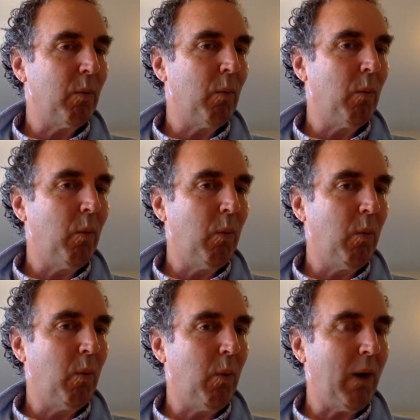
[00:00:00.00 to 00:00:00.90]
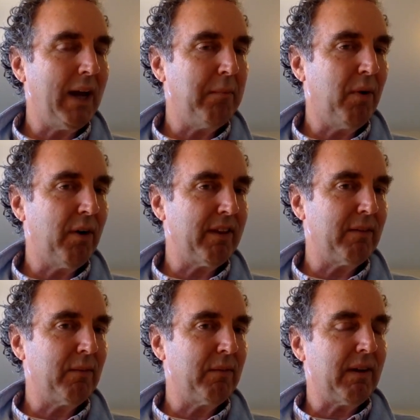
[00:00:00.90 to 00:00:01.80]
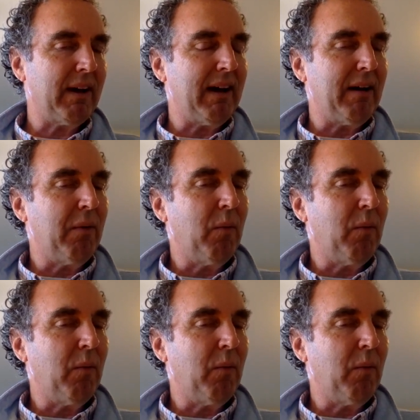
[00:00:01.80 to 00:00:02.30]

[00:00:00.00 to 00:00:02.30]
one, more than uh,